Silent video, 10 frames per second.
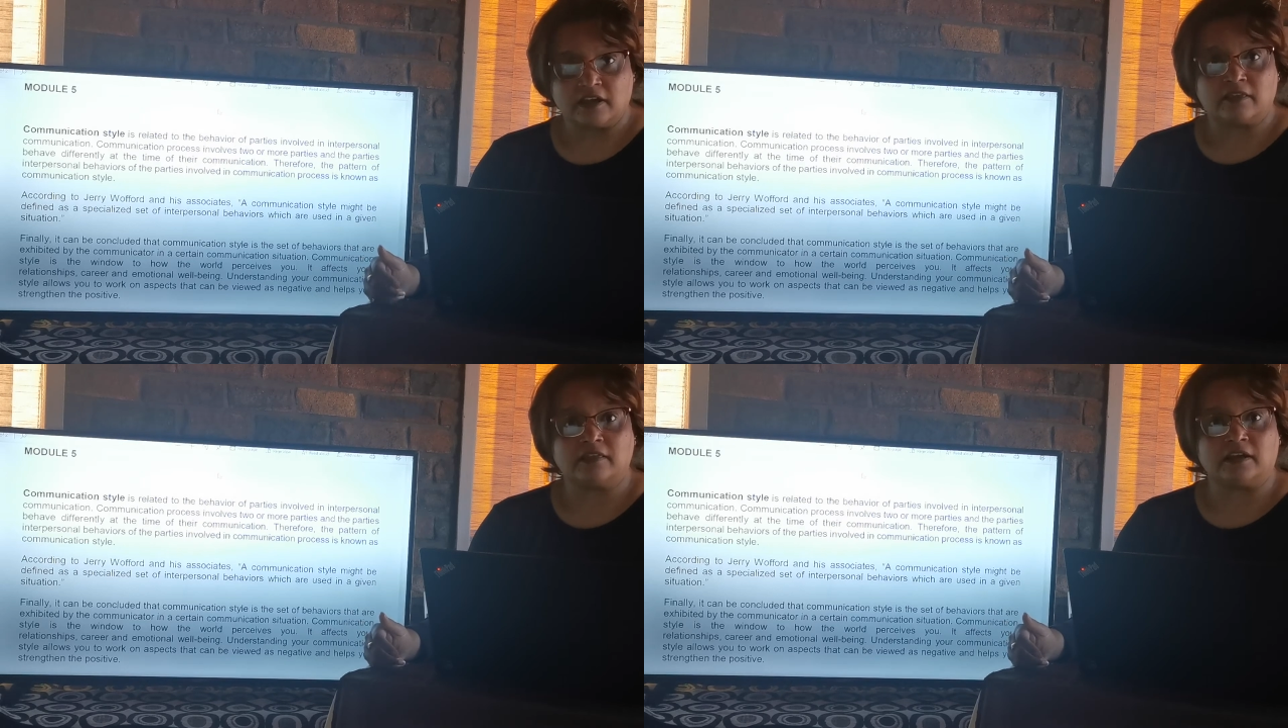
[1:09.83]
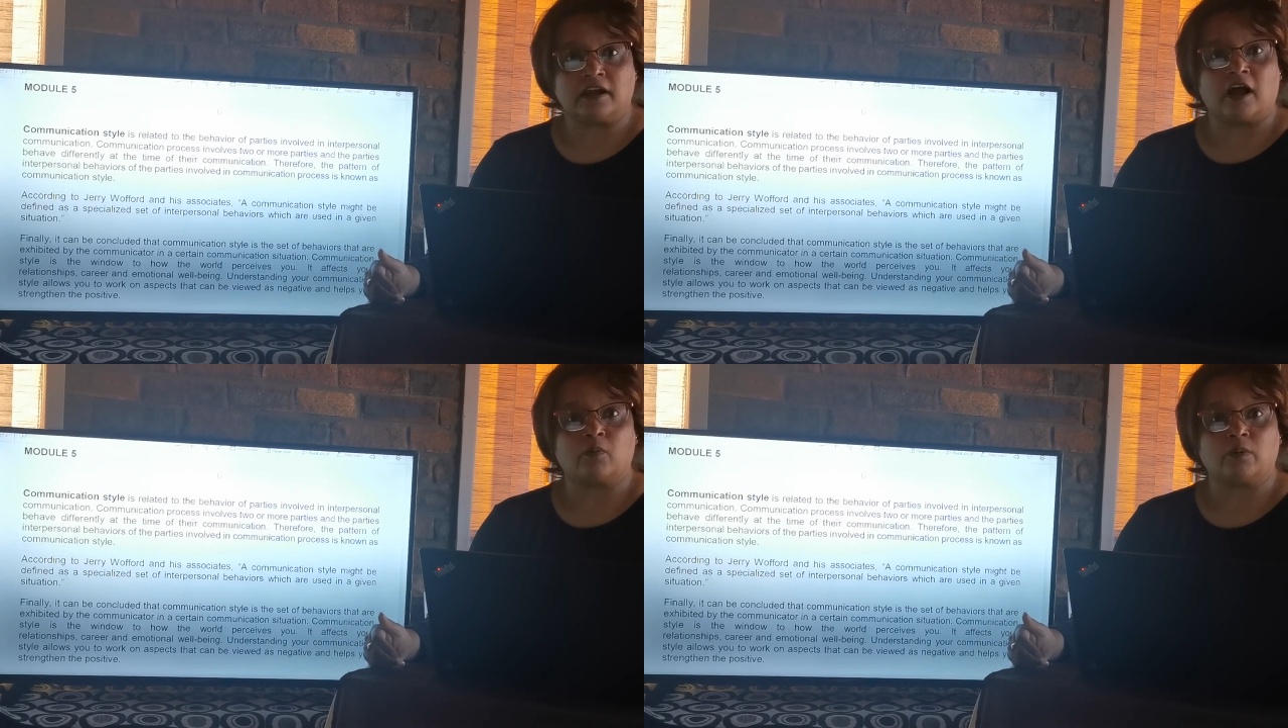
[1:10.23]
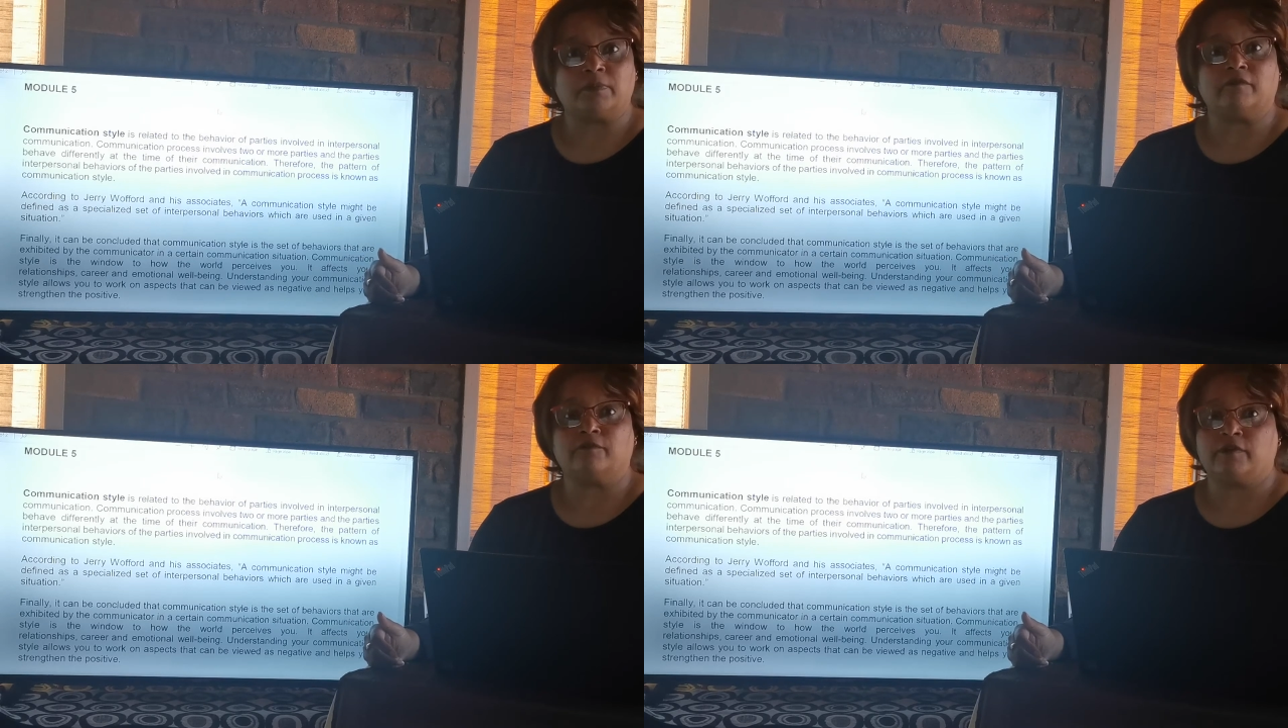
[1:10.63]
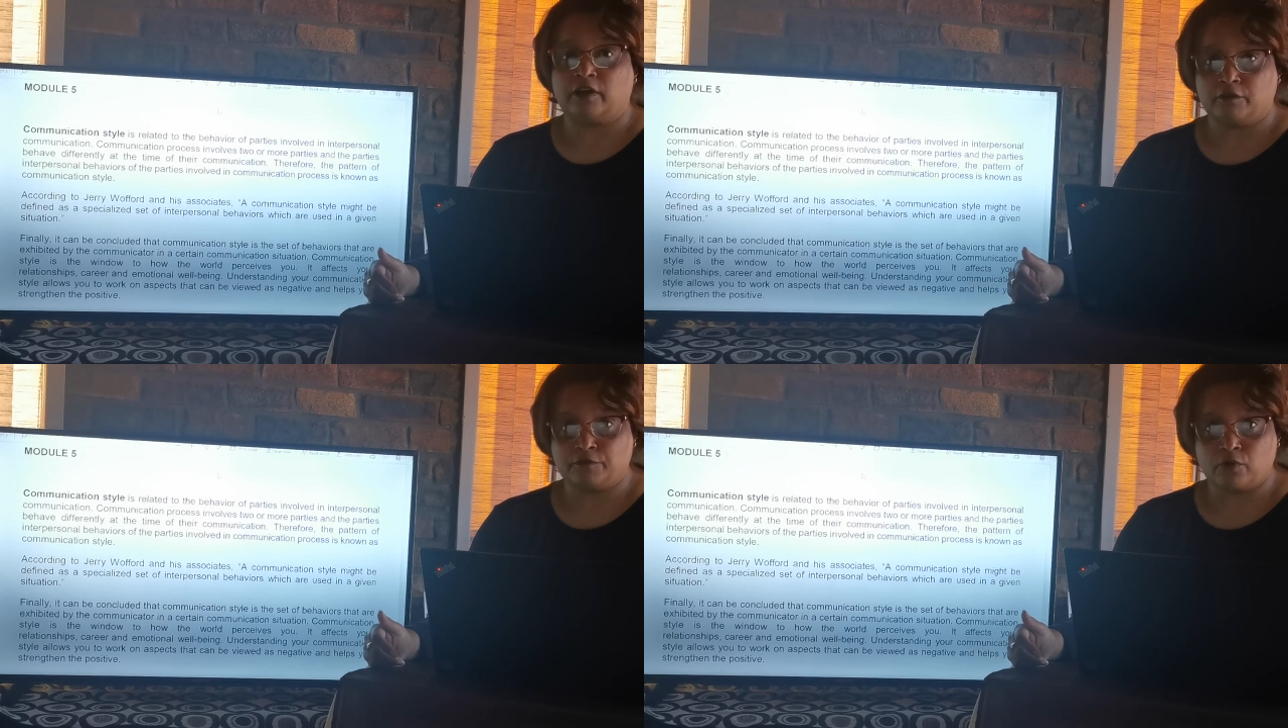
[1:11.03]
then I will be
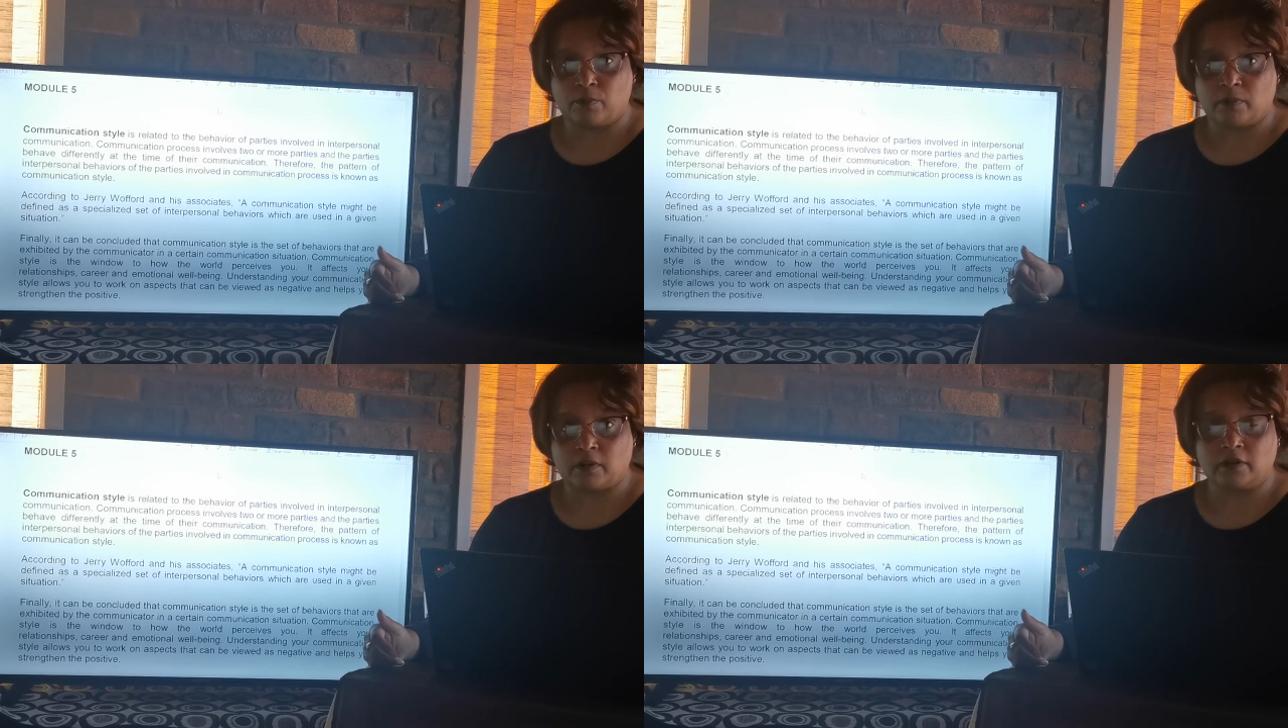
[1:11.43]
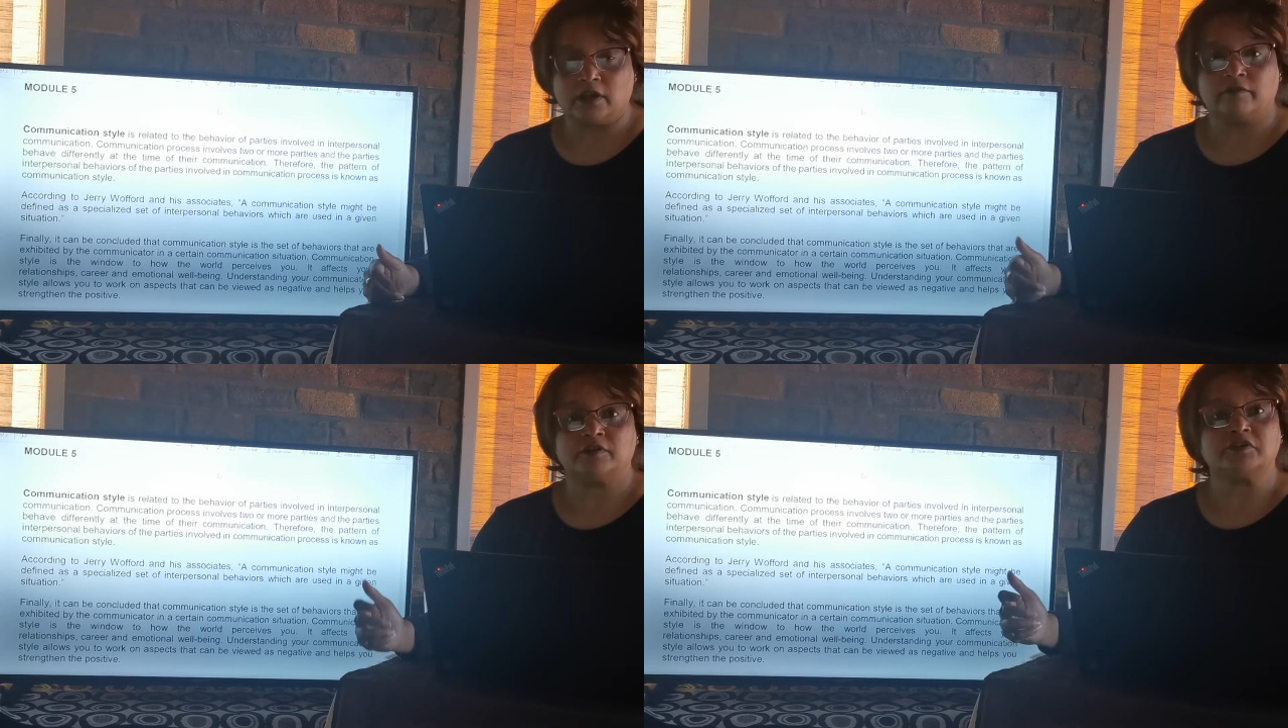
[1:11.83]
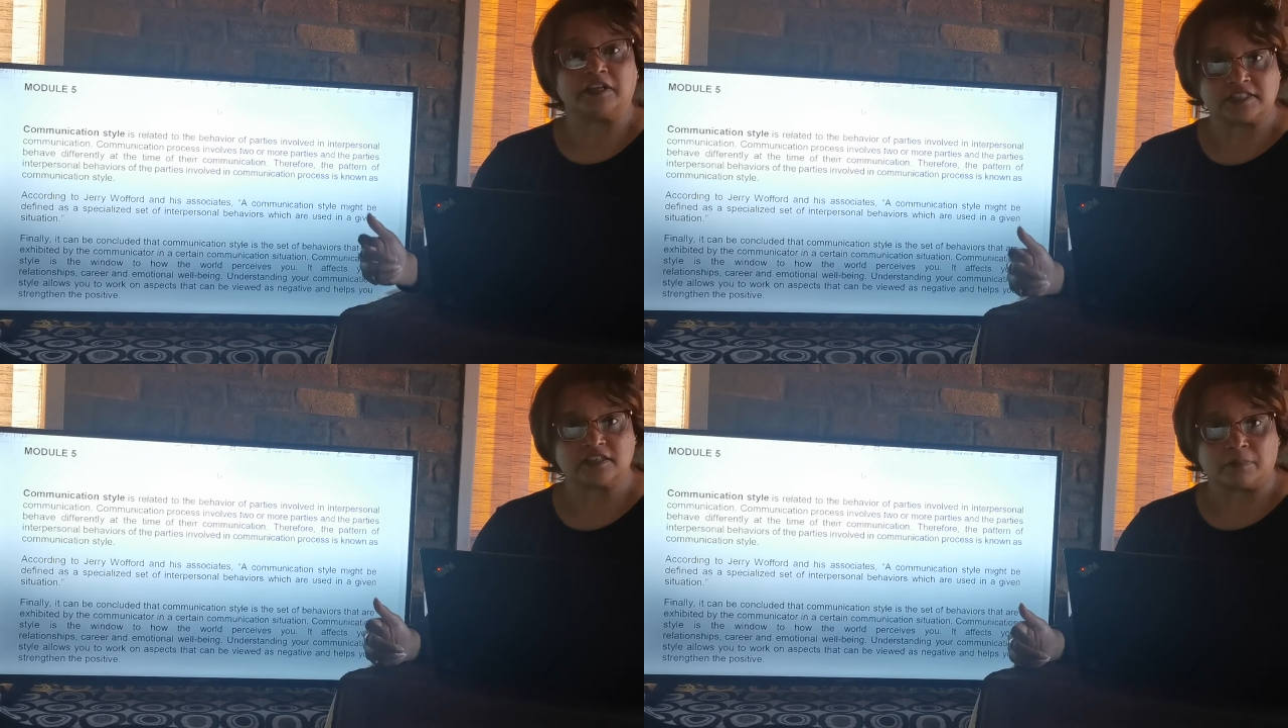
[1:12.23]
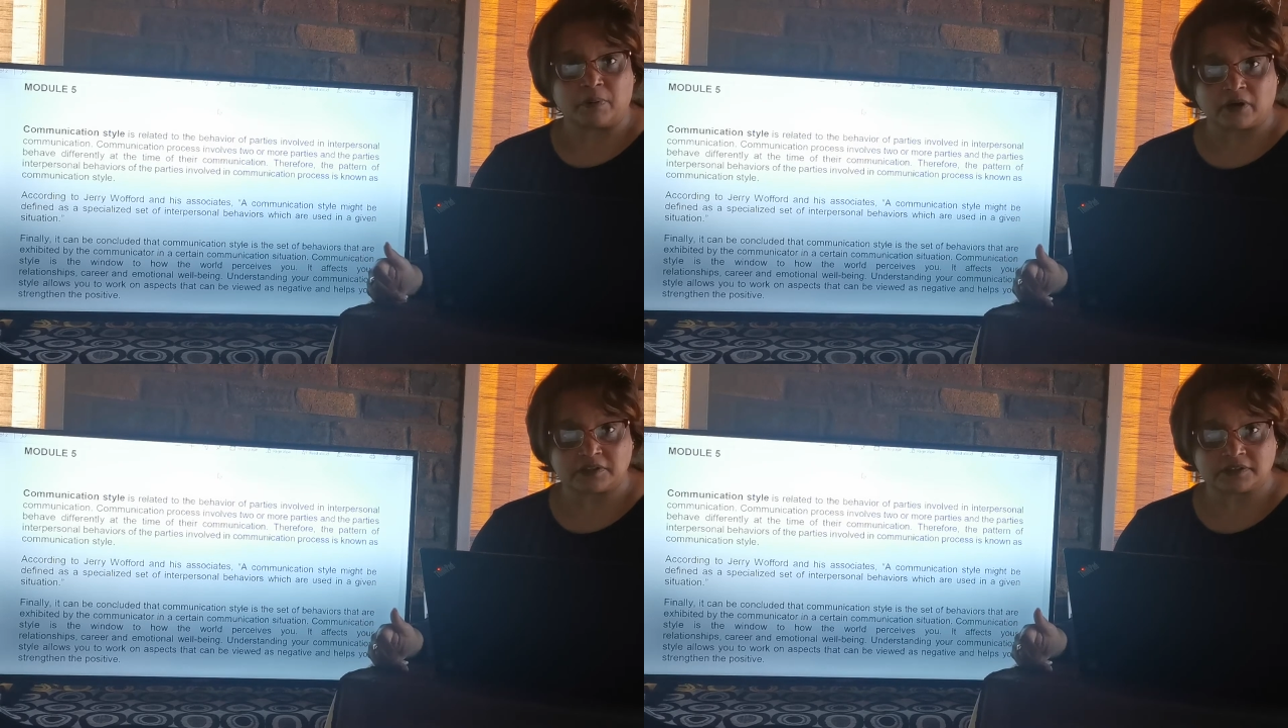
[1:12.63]
very formal, even dress the
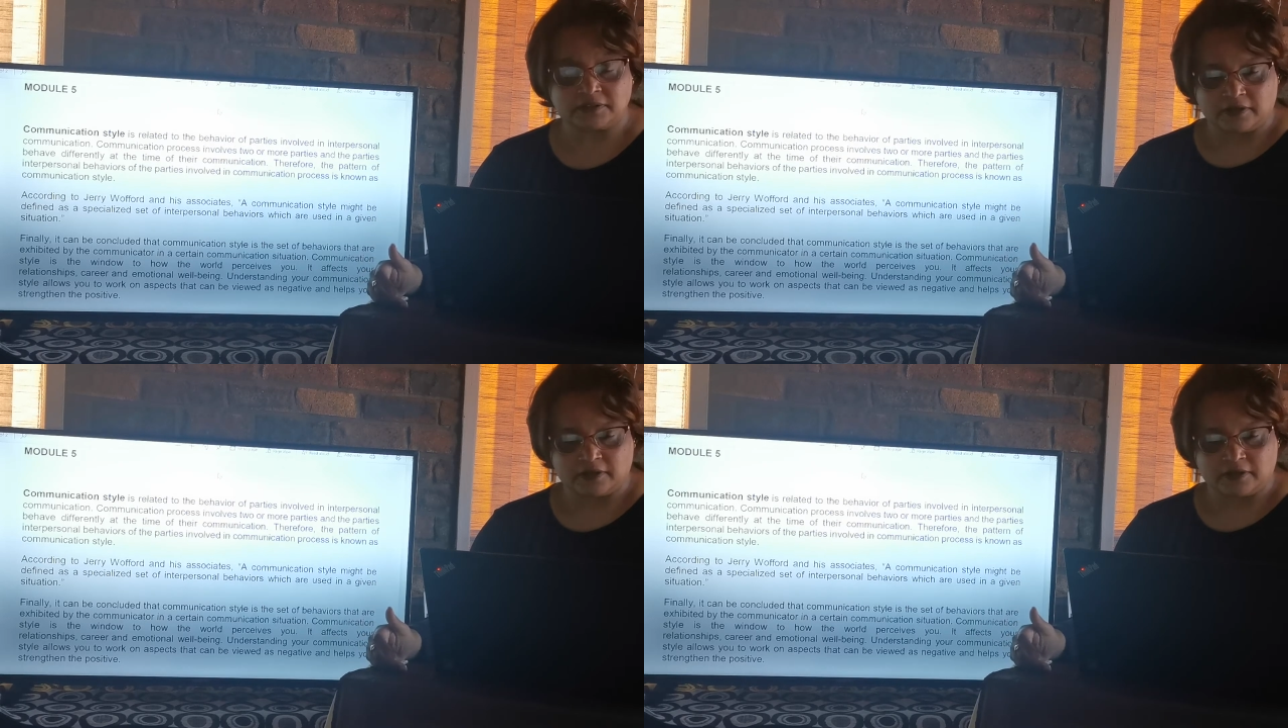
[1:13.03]
part.